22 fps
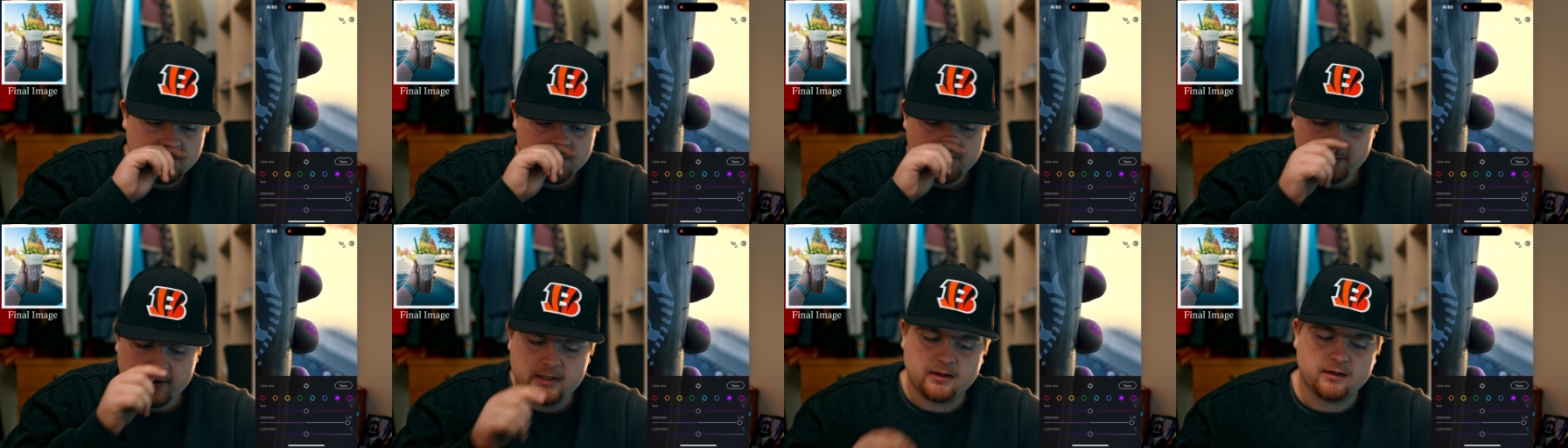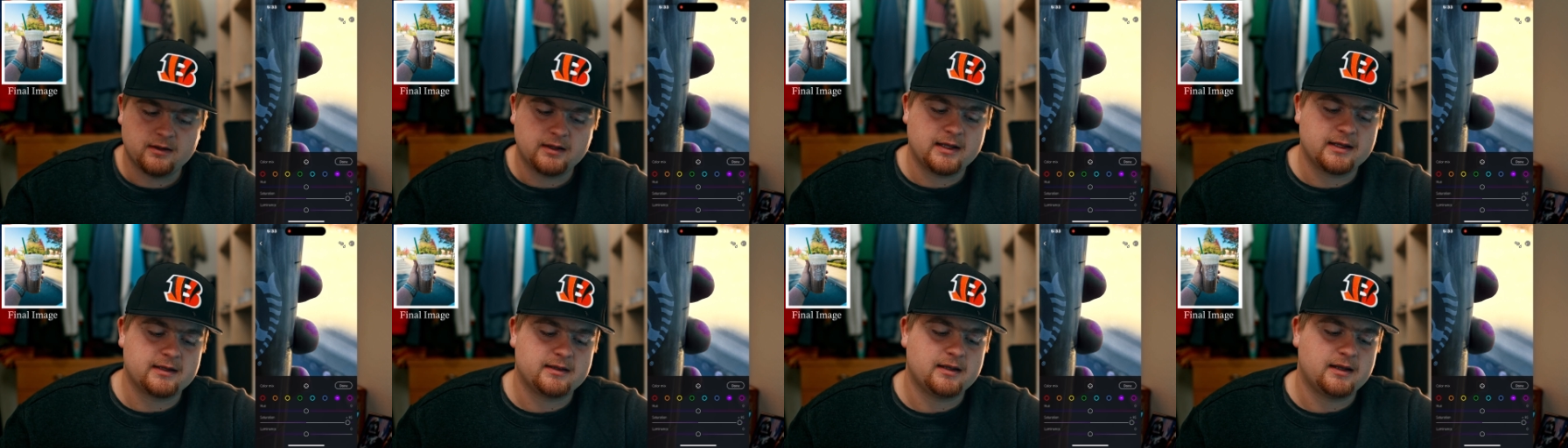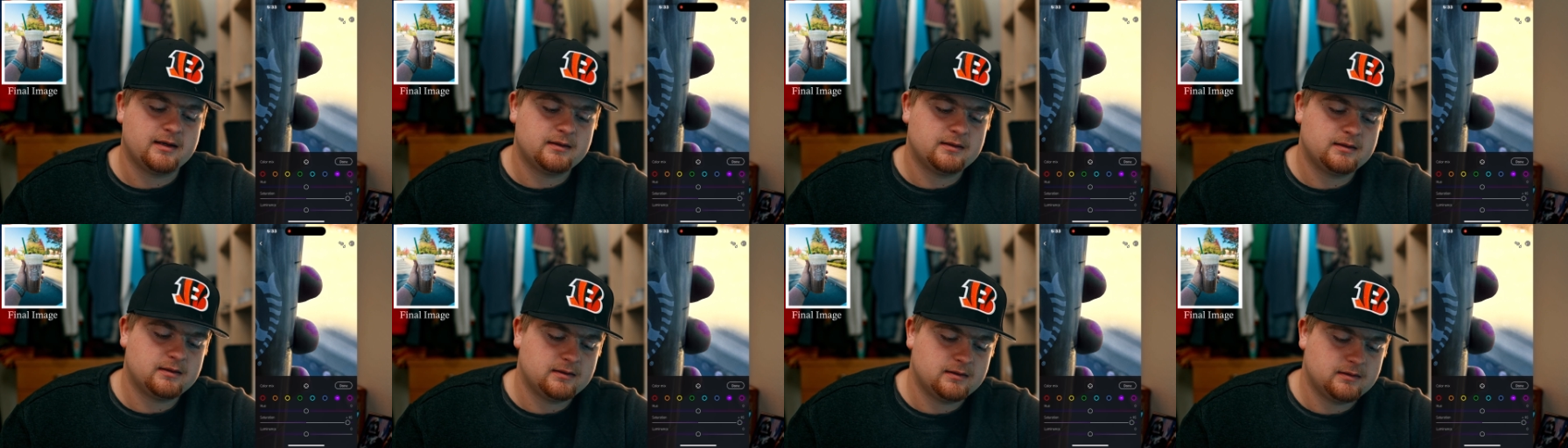We don't like
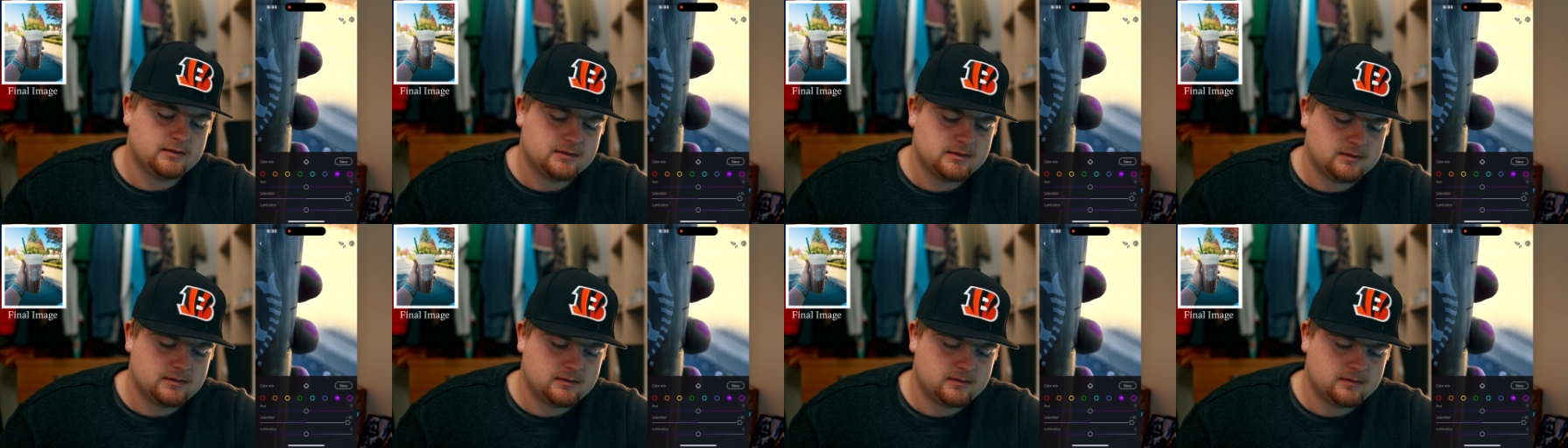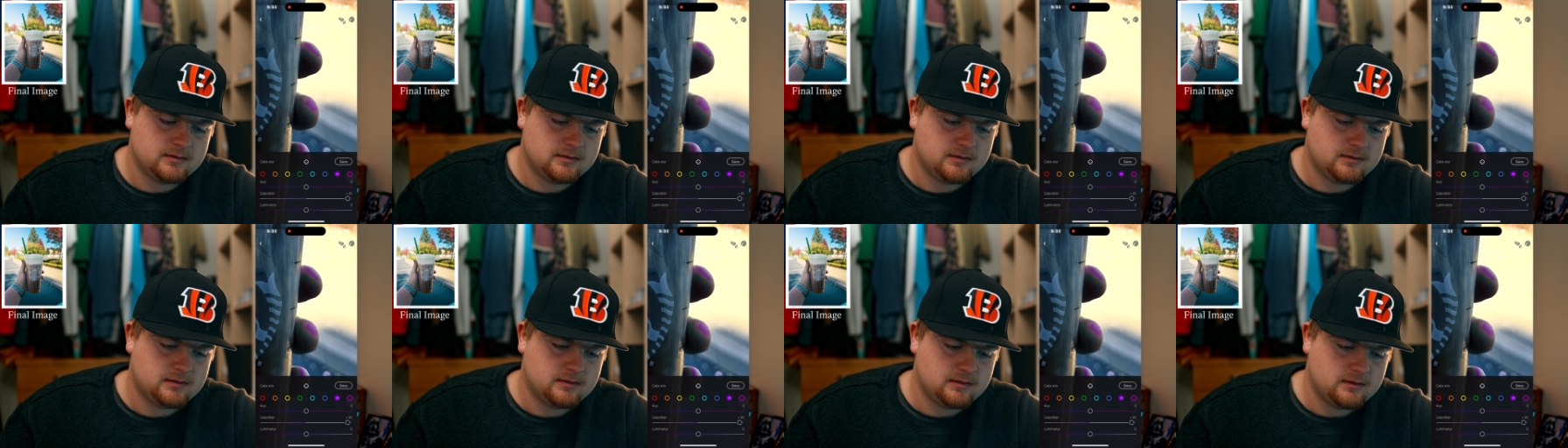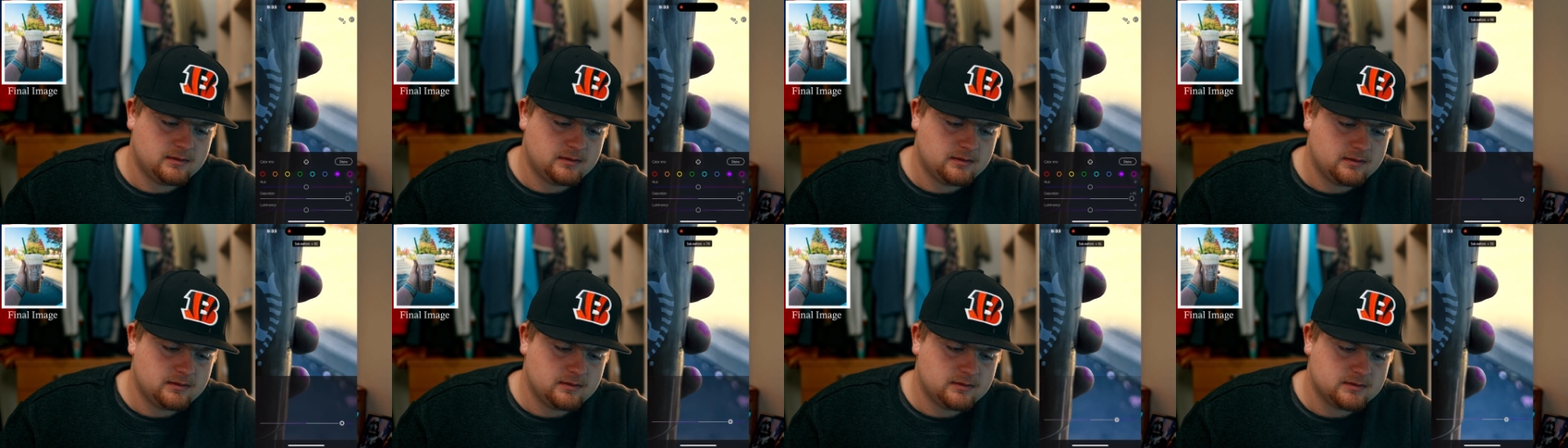that.
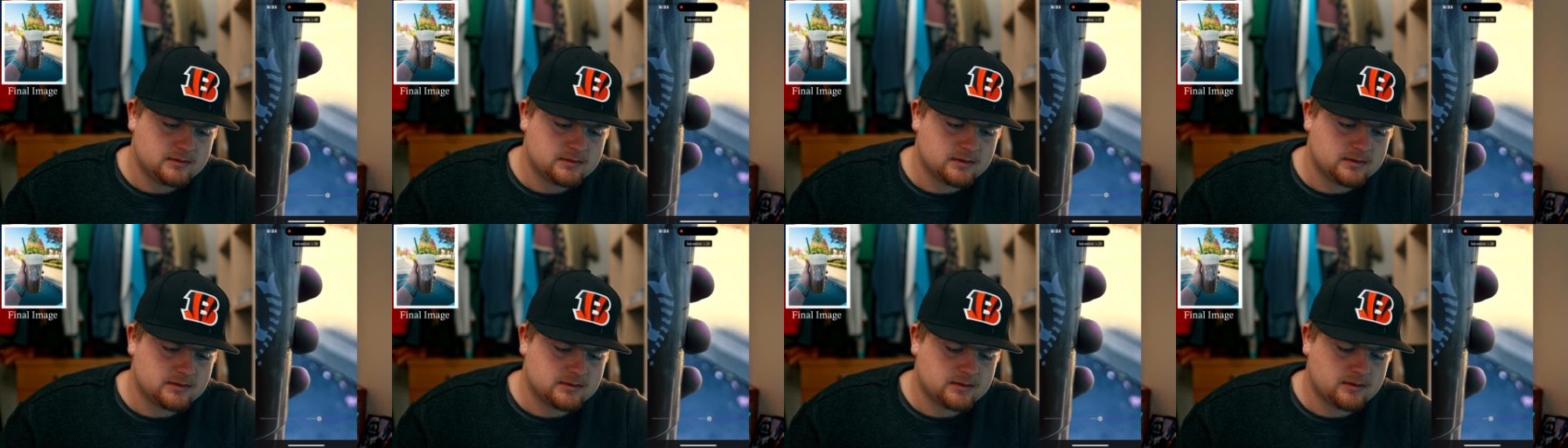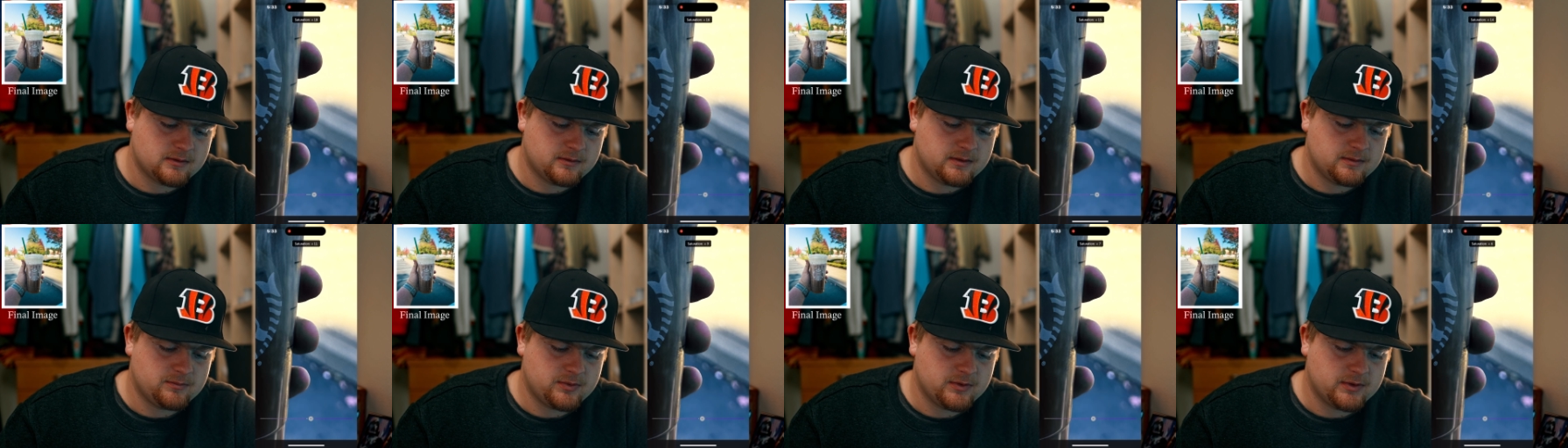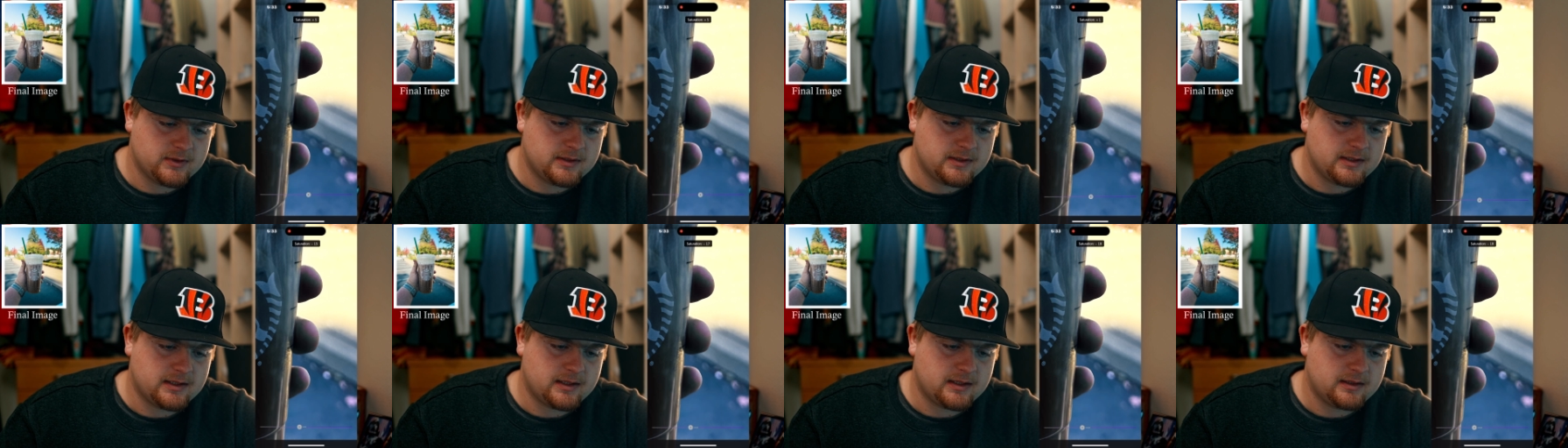So let's go ahead and
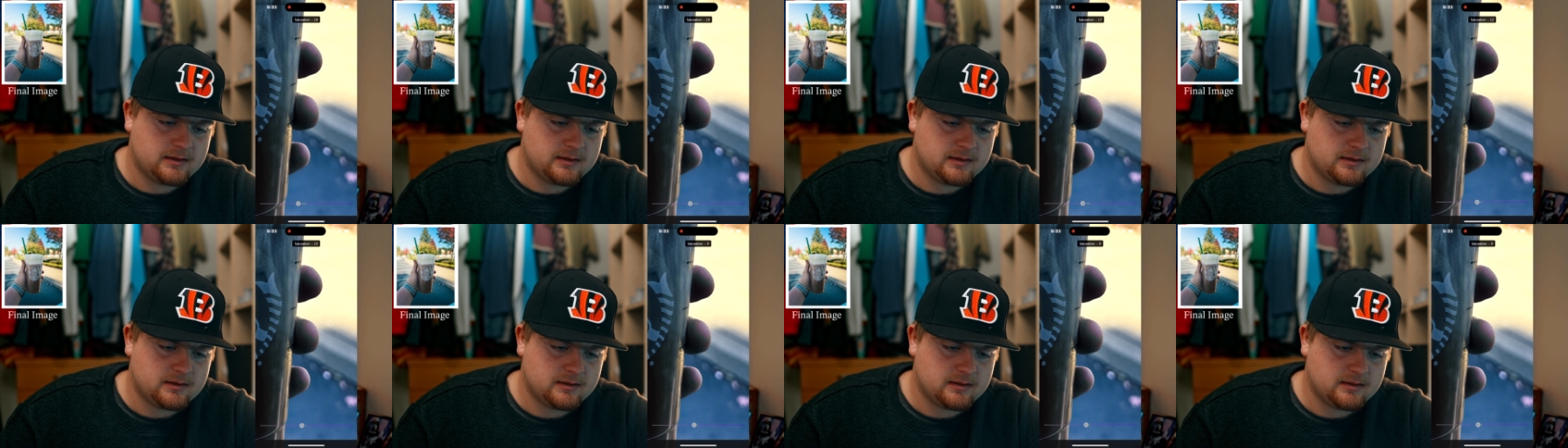put that